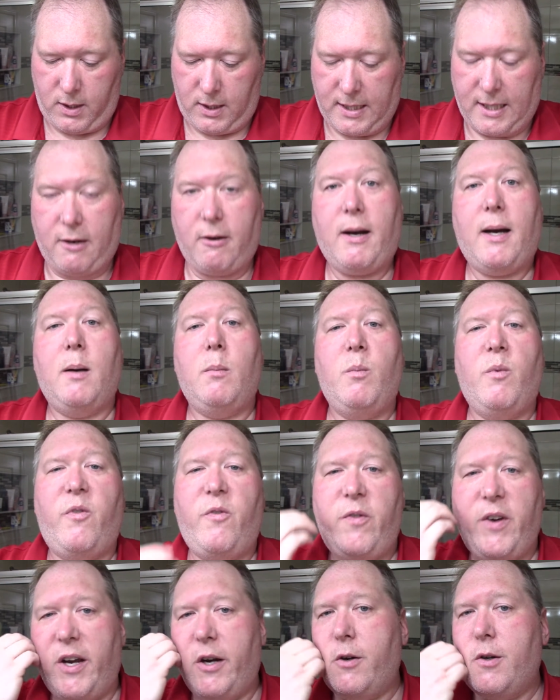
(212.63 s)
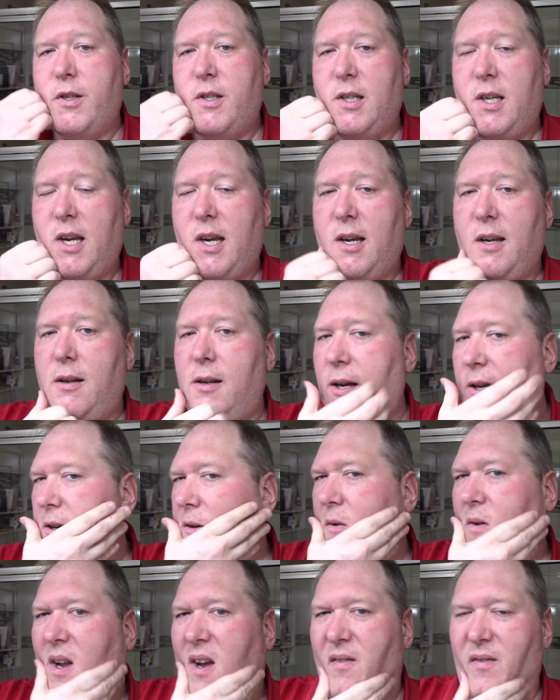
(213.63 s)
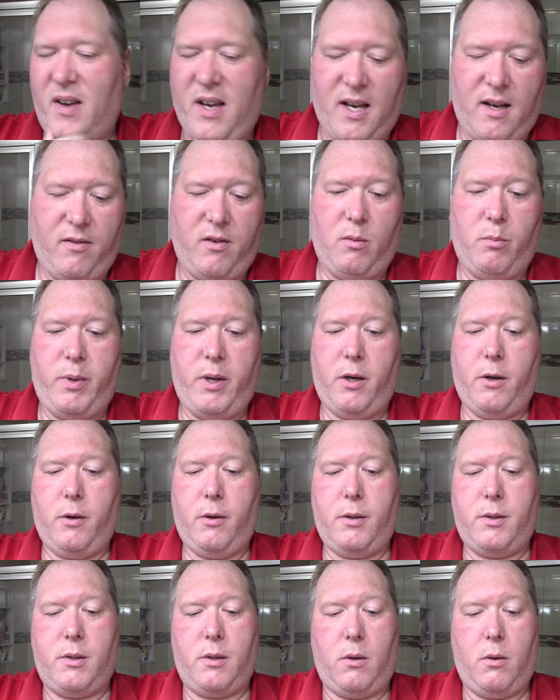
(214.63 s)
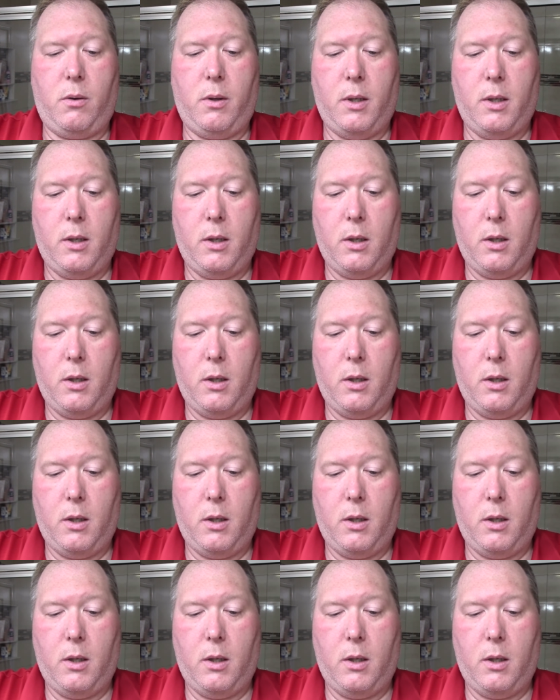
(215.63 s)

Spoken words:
Now I'm fair skinned, I don't have a heavy beard, so